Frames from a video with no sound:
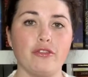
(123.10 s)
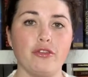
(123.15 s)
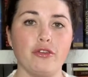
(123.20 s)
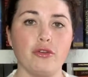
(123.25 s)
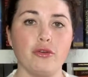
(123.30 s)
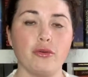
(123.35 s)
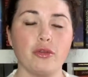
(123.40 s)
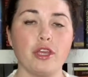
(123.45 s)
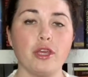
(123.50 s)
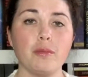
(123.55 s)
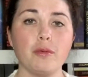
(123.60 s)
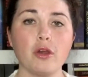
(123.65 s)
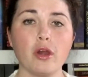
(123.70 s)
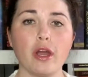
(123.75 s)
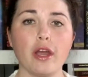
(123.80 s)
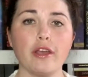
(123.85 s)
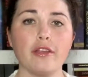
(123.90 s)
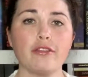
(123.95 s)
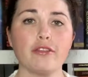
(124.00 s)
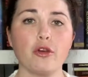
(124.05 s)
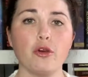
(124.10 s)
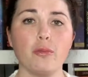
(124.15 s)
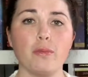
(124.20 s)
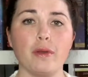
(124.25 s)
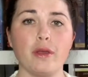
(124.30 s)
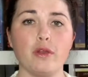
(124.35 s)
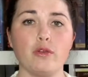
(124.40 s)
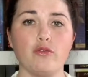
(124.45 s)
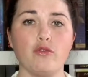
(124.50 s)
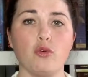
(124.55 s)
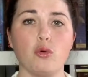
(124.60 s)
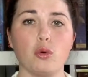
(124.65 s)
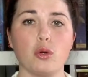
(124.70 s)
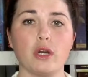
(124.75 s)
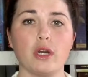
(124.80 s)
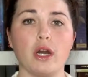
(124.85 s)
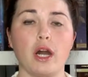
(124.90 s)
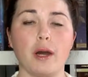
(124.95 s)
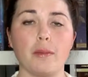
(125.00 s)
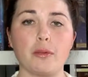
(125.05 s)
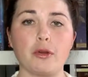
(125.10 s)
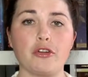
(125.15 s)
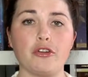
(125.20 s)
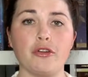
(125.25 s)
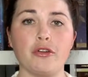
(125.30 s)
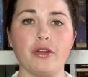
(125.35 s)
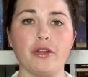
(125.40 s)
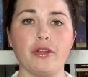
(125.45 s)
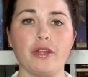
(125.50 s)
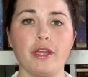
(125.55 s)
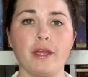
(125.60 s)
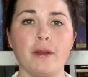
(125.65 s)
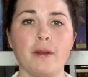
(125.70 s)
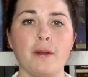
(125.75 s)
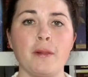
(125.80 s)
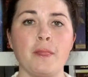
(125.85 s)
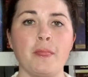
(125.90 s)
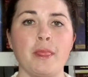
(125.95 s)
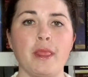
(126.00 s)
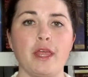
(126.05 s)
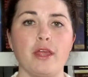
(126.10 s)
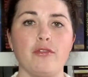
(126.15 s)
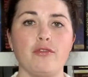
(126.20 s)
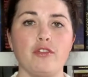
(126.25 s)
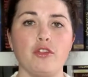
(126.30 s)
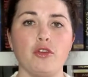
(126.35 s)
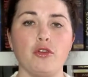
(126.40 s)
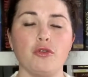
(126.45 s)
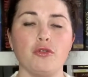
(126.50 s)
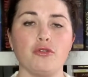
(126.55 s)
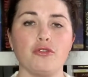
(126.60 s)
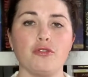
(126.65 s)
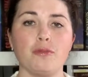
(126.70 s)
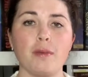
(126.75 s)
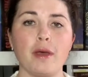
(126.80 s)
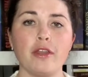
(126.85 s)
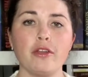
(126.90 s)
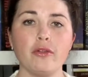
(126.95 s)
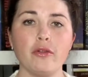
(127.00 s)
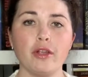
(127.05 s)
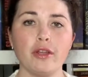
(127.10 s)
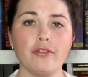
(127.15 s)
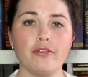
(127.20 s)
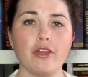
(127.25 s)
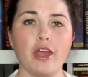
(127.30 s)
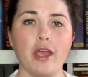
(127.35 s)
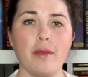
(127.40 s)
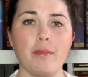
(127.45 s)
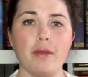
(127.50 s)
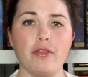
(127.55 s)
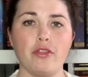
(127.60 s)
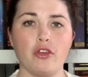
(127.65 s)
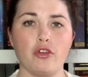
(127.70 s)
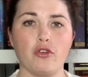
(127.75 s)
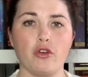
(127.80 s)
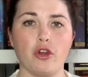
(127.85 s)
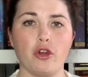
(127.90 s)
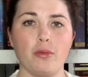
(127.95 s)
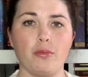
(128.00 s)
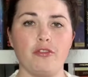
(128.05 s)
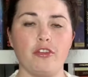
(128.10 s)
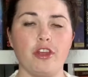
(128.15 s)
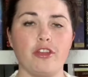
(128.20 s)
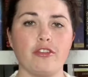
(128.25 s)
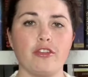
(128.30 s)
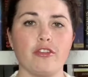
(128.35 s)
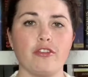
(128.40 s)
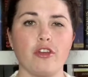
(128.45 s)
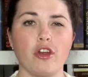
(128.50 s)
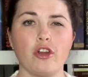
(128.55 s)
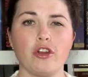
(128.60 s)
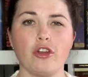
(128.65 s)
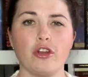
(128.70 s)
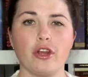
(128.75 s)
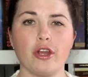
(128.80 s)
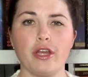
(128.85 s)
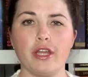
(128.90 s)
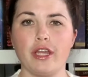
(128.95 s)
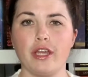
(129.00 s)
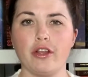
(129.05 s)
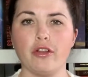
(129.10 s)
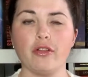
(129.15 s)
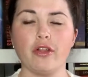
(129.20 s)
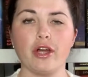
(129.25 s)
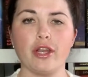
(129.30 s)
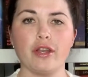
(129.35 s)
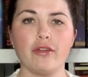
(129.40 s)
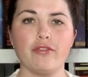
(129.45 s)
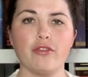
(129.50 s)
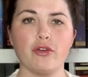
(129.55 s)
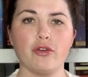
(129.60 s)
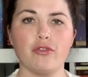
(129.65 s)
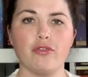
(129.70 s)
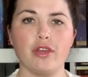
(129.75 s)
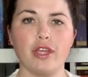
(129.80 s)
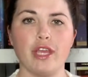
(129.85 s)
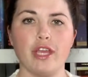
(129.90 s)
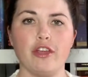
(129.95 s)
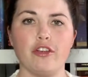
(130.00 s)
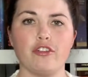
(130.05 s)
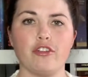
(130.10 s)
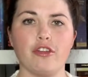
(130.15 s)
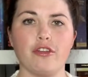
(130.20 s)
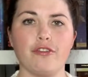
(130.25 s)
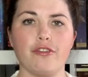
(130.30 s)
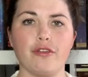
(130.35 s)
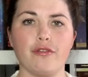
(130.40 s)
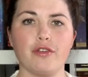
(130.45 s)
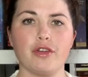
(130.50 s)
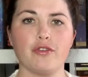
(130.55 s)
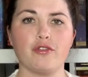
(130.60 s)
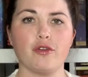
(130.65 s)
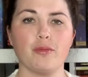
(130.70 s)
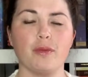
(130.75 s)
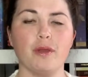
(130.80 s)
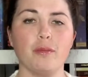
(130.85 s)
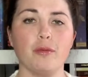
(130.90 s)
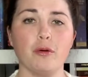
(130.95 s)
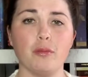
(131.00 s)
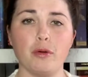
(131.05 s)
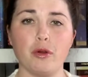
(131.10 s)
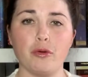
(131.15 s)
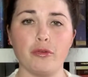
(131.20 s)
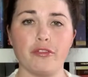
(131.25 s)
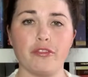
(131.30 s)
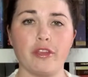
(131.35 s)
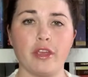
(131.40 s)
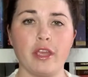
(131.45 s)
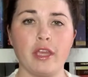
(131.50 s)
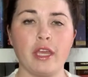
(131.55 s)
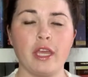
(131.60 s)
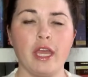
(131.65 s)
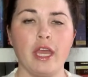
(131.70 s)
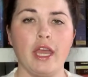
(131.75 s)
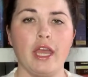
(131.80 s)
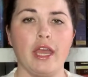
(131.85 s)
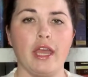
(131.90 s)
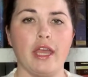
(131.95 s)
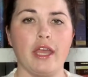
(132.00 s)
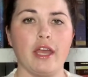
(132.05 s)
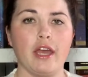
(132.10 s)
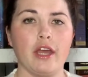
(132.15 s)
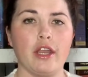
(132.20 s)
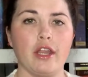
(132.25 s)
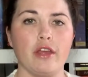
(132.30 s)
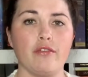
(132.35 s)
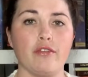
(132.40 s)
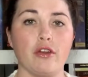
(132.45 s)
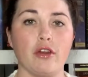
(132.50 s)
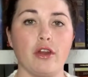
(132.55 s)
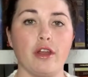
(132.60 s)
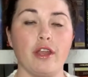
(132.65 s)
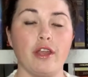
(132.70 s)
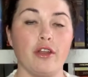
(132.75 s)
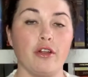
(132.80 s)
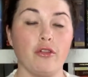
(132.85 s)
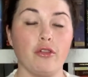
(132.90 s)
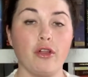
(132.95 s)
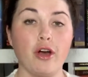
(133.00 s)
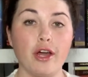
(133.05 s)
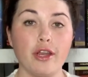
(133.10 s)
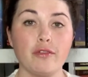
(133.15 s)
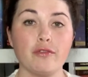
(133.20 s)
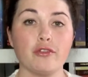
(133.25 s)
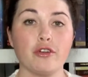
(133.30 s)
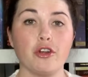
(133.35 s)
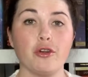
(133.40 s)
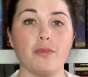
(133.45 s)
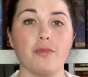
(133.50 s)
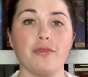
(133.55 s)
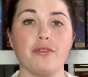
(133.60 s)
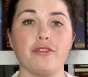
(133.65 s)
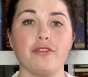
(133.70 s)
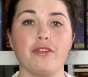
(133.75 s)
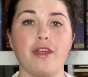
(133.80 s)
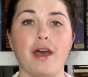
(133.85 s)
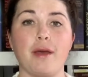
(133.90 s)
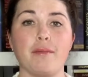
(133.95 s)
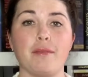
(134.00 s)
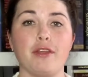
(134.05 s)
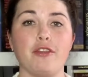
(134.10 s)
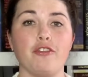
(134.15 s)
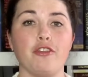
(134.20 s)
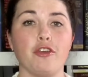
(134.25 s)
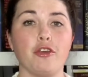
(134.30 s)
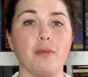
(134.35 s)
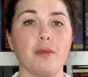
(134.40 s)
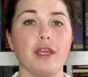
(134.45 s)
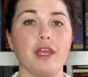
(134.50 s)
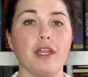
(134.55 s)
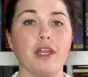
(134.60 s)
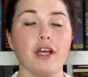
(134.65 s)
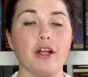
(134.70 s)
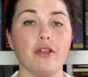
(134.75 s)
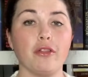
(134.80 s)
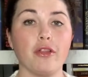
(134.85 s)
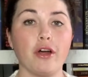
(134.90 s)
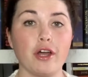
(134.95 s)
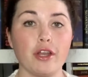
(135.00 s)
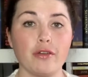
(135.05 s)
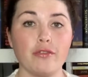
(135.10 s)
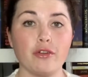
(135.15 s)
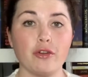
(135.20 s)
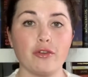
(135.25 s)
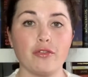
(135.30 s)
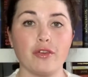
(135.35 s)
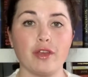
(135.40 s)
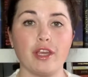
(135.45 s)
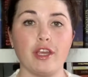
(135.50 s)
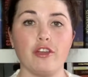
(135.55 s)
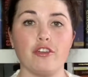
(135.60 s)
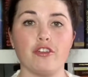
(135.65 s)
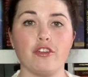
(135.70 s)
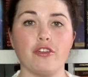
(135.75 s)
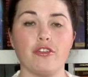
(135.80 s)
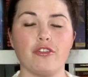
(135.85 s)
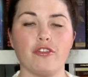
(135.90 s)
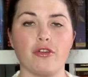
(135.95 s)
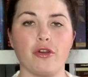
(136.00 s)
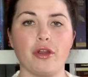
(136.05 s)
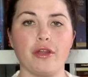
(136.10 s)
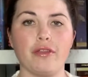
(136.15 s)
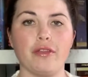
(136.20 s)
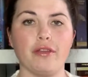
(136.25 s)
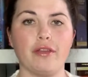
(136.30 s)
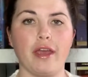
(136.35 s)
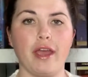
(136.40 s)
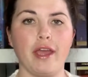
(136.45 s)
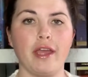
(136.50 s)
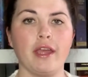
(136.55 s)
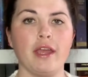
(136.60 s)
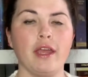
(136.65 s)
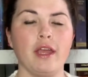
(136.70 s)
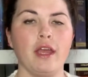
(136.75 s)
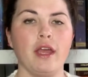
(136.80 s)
to keep your eyes open for opportunity. If you spend a lot of time in the group, chances are you're going to get a lot of notifications of different people posting. And if you're in a lot of groups, that means you could be getting a lot of notifications during the day.